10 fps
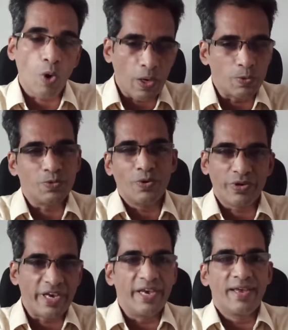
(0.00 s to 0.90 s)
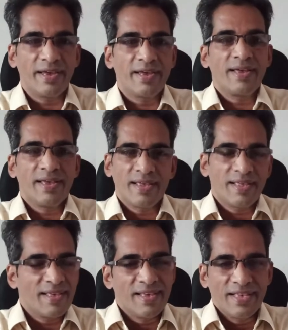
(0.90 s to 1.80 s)
Wow. Okay.
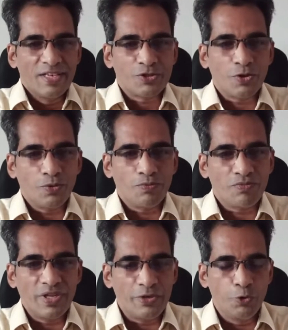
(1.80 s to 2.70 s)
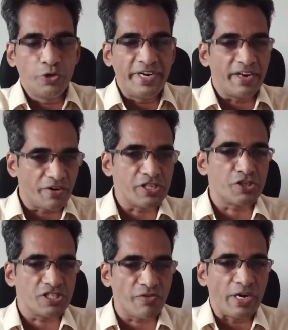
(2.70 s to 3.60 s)
So, you did a
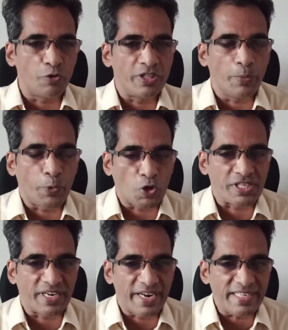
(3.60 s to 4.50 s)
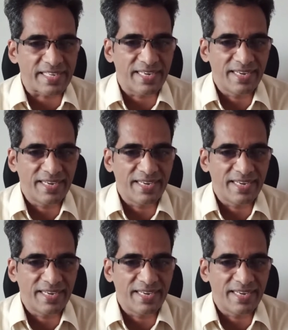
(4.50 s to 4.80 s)
research while doing the project, right?